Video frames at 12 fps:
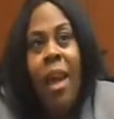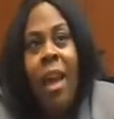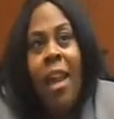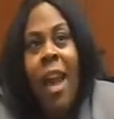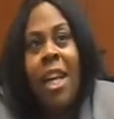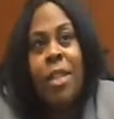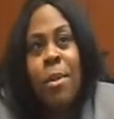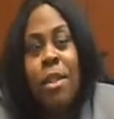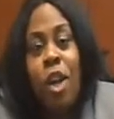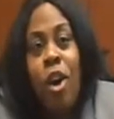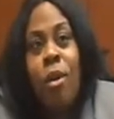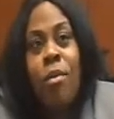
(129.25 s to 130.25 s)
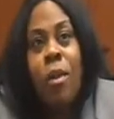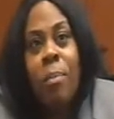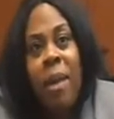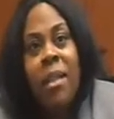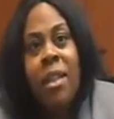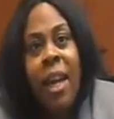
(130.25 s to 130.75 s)
And as a result, the
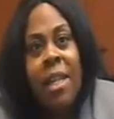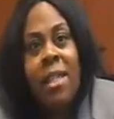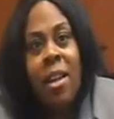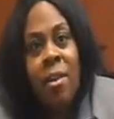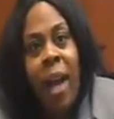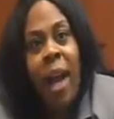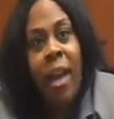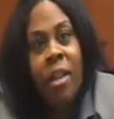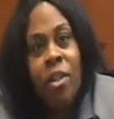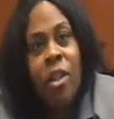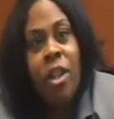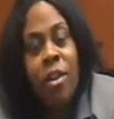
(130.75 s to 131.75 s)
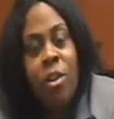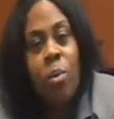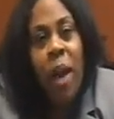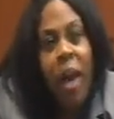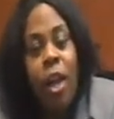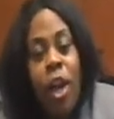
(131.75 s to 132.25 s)
PTA said, okay, and so here's a
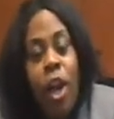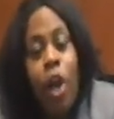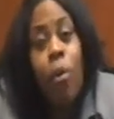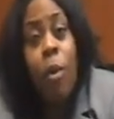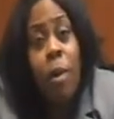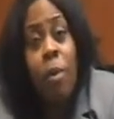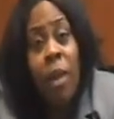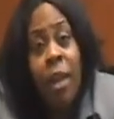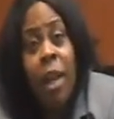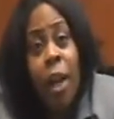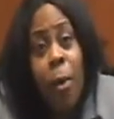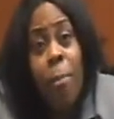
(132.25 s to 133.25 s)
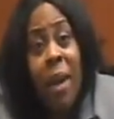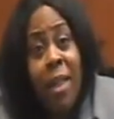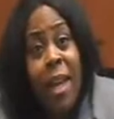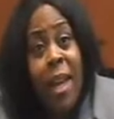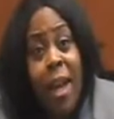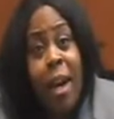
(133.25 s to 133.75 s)
way we'll be willing to help
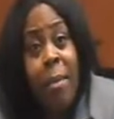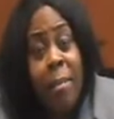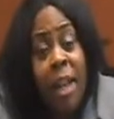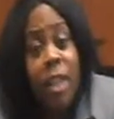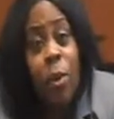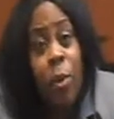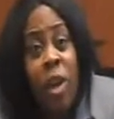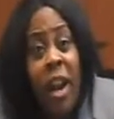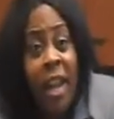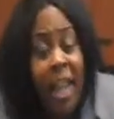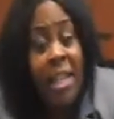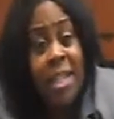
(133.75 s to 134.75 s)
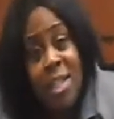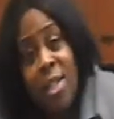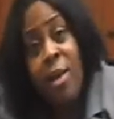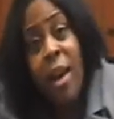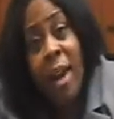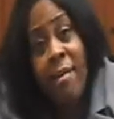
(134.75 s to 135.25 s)
pick that up because we want our kids to
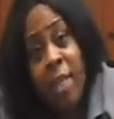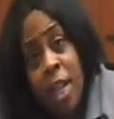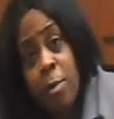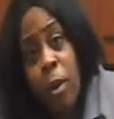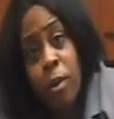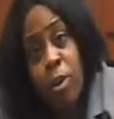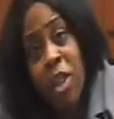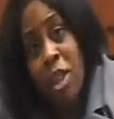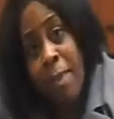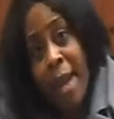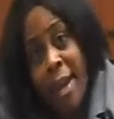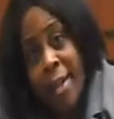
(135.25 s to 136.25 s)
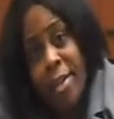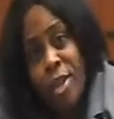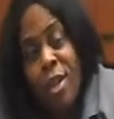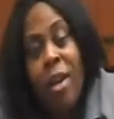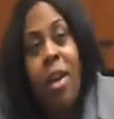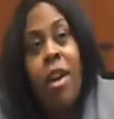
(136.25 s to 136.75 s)
still have the exposure to Spanish.